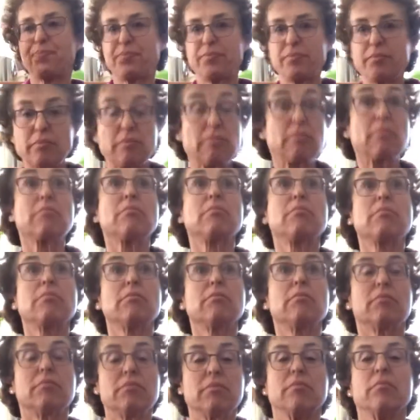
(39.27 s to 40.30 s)
Coming
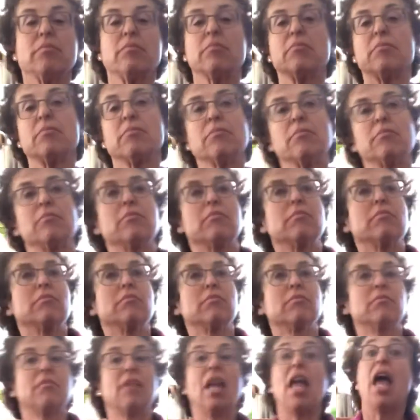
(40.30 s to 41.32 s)
to a wheat
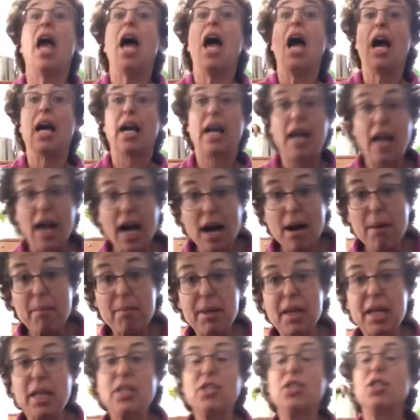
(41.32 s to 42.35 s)
field.
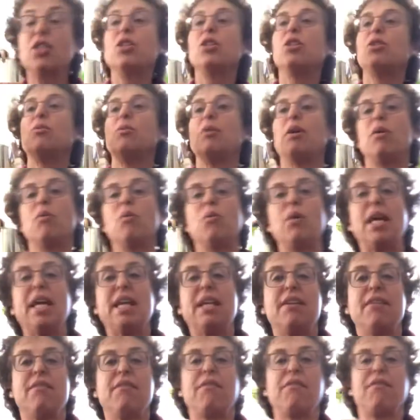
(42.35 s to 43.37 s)
Coming to a
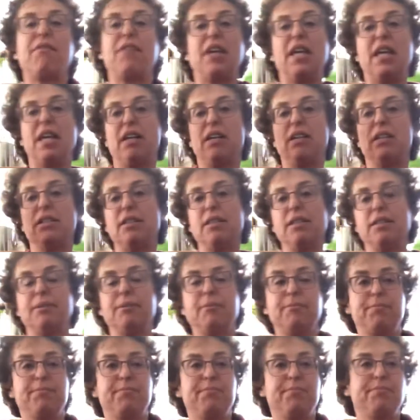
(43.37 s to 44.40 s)
wheat field.
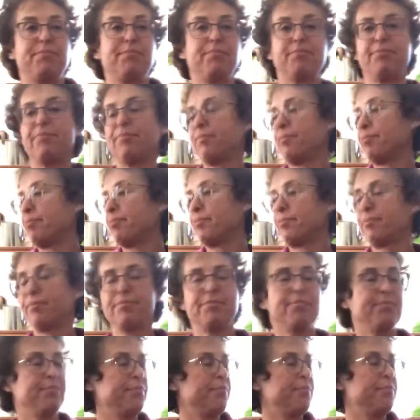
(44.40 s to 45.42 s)
Can't go
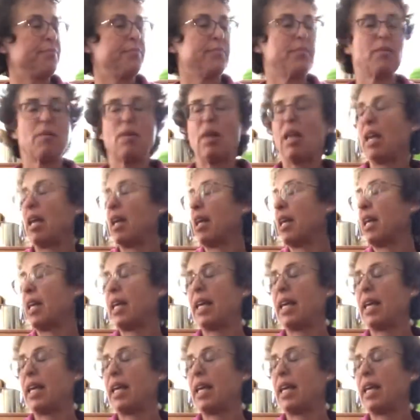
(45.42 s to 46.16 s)
under it.